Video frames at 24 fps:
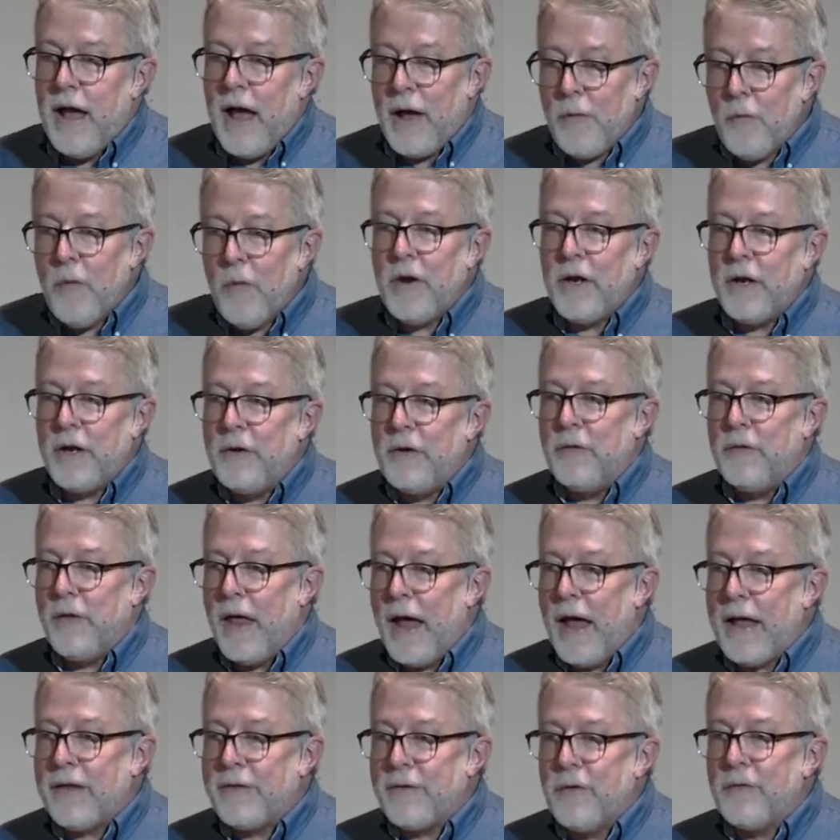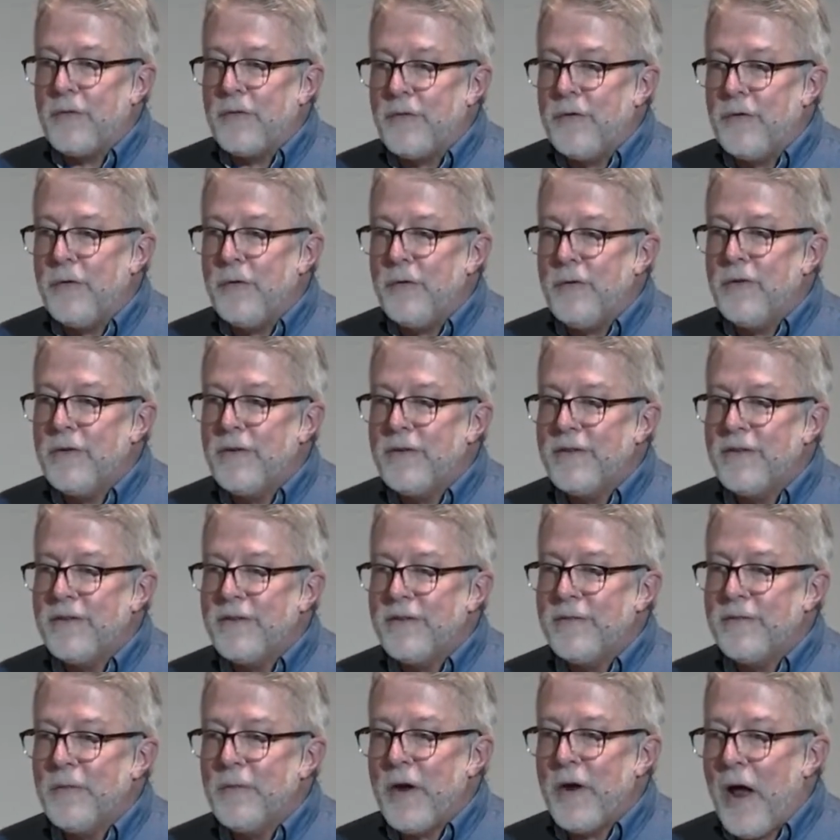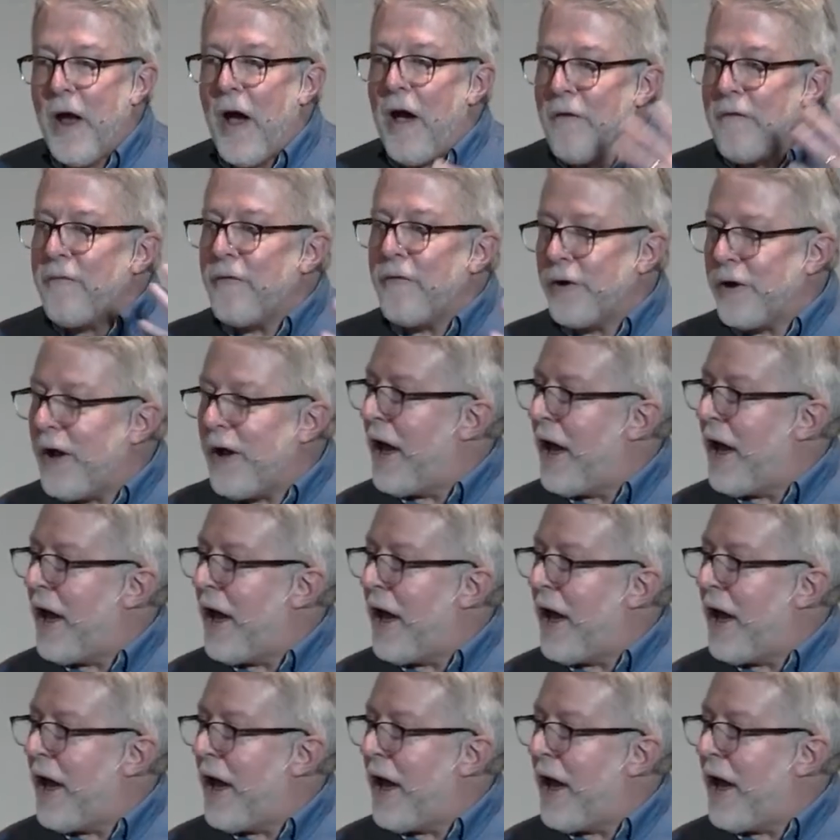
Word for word: I want to do that, don't you? Want to offer